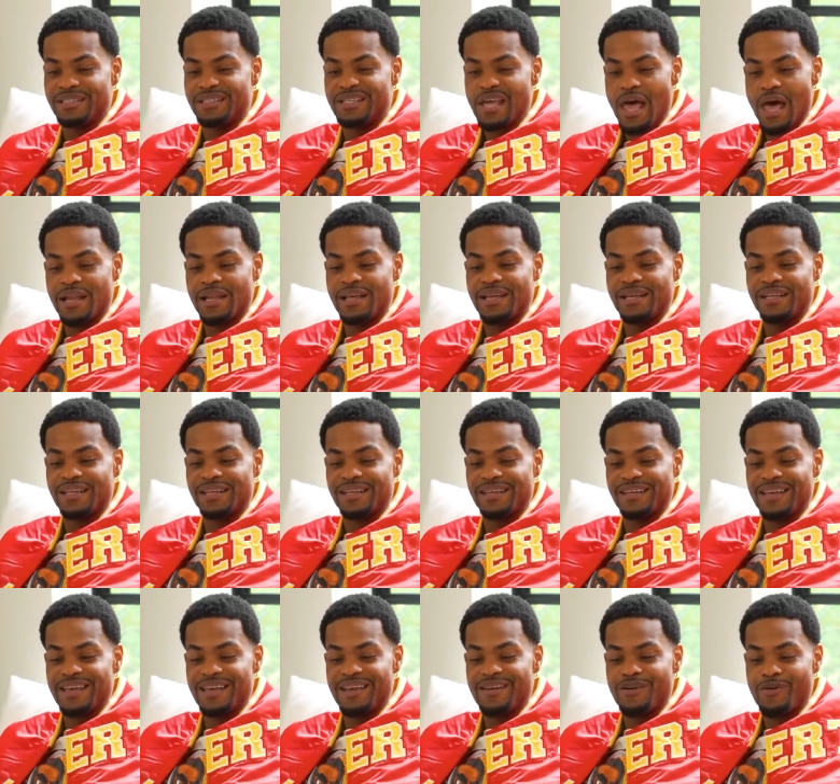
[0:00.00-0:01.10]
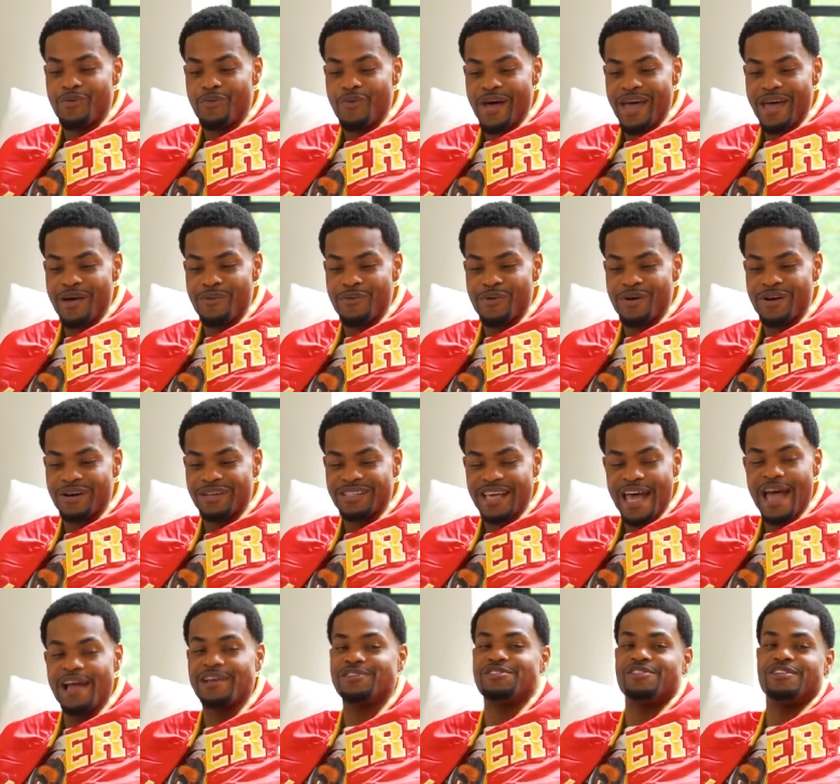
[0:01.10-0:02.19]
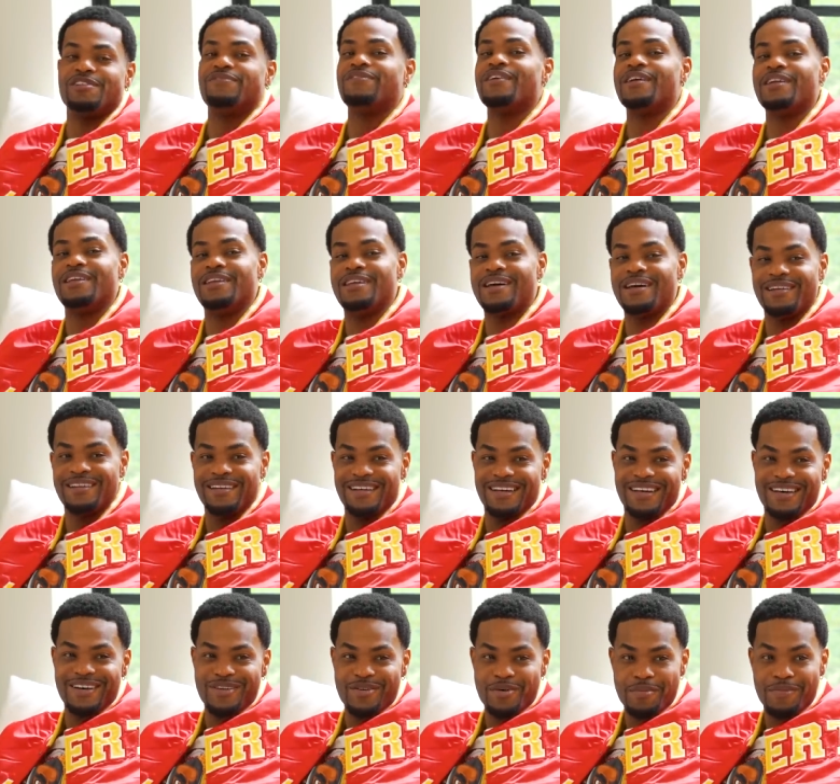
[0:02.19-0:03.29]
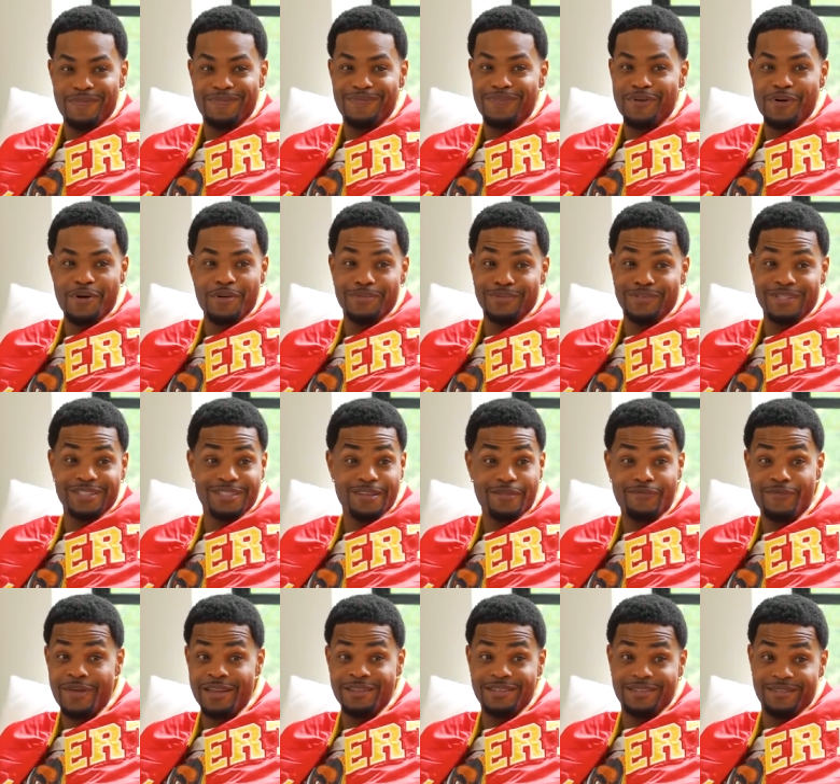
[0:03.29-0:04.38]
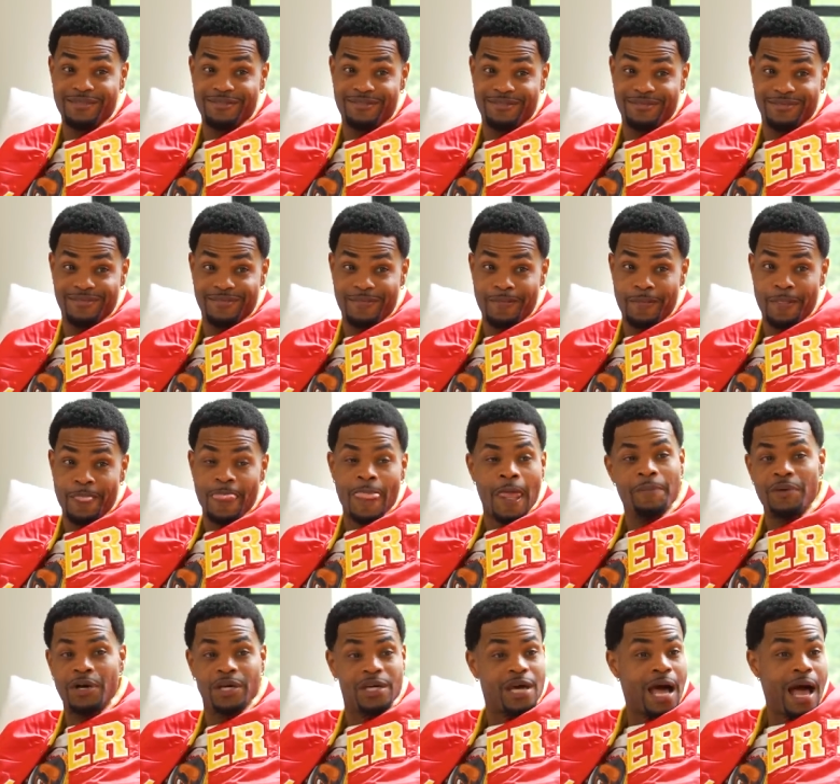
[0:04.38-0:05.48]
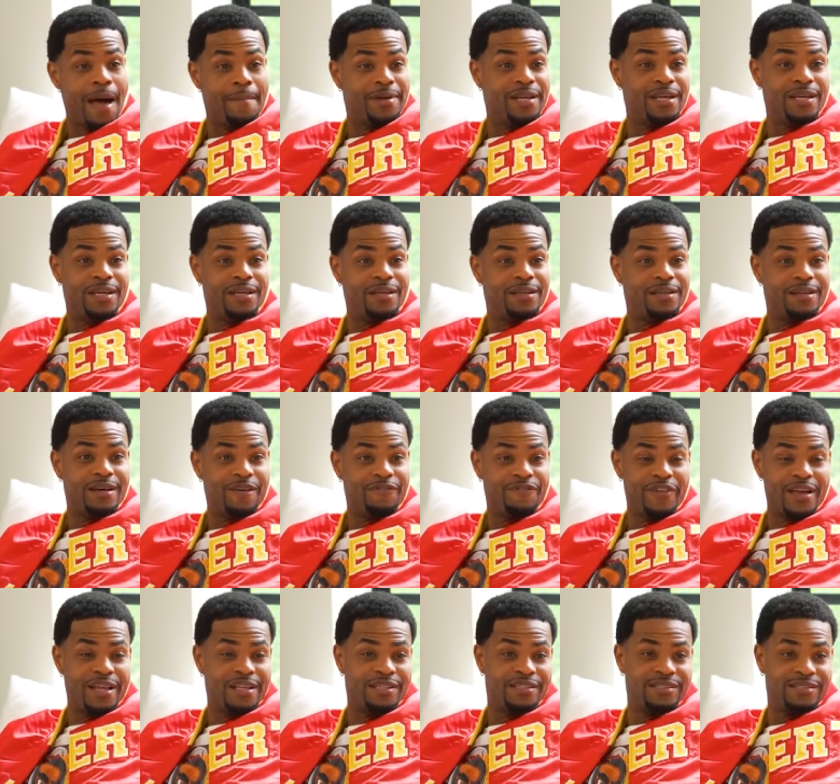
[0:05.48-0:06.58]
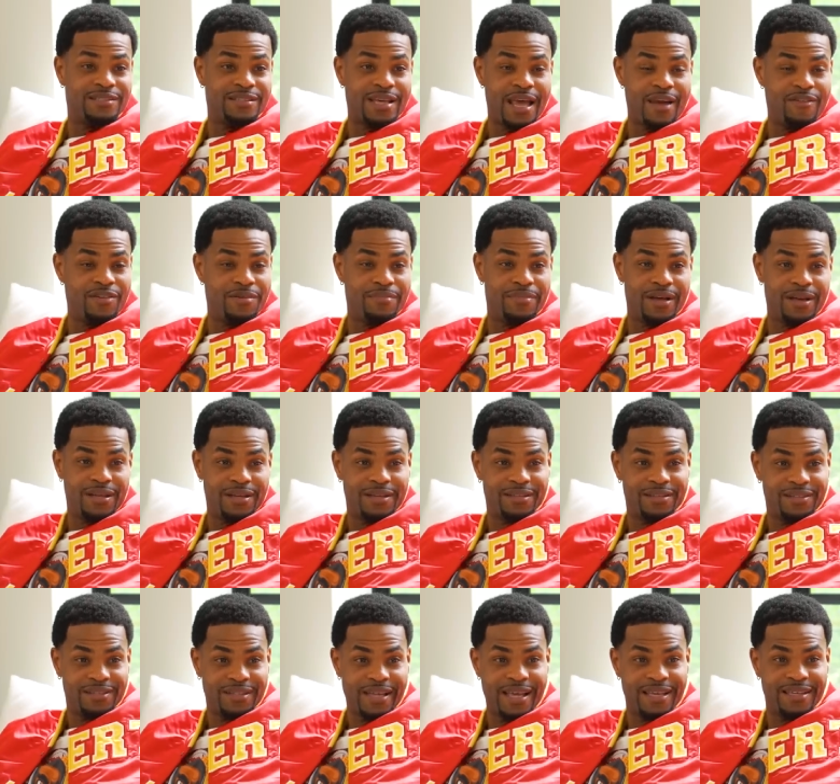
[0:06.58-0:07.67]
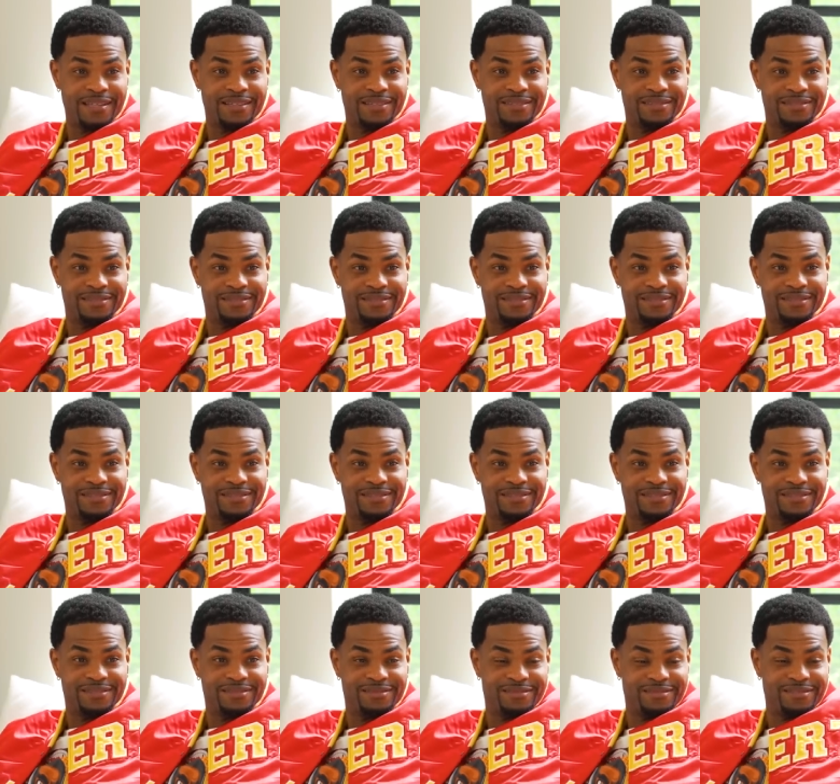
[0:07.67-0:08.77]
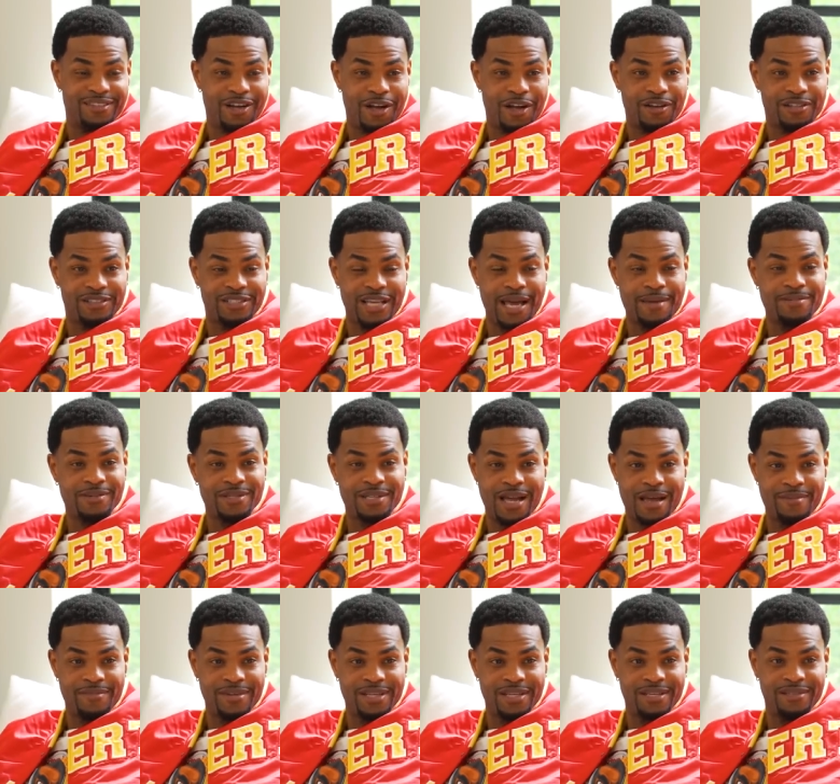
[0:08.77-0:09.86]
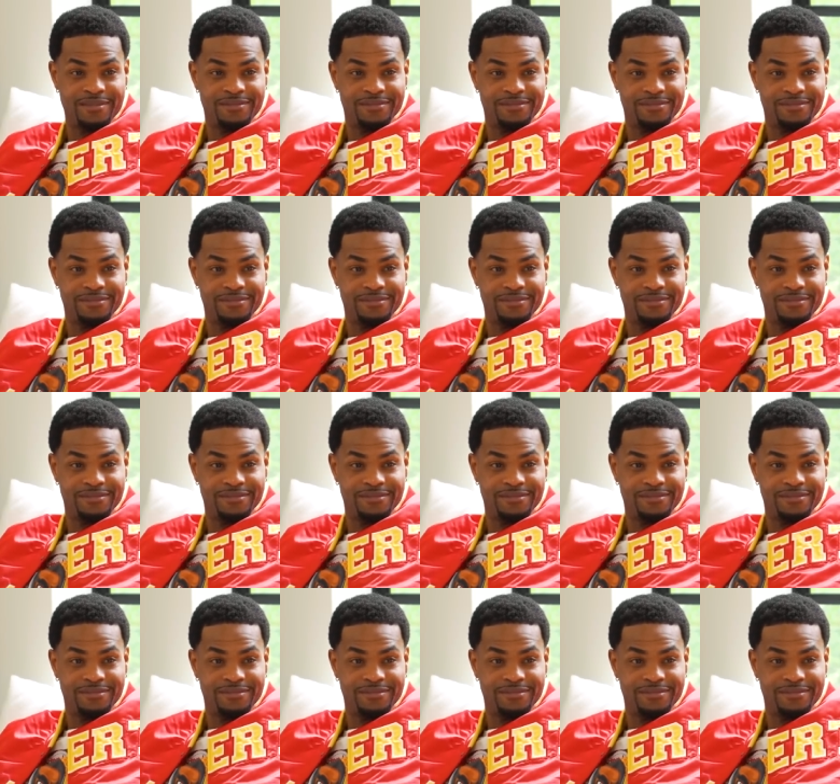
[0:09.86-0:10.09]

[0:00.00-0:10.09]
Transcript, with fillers: tell it in a way where it's actually funny now. Where before it was just offensive. But comedy offends everybody. Like all types of comedy.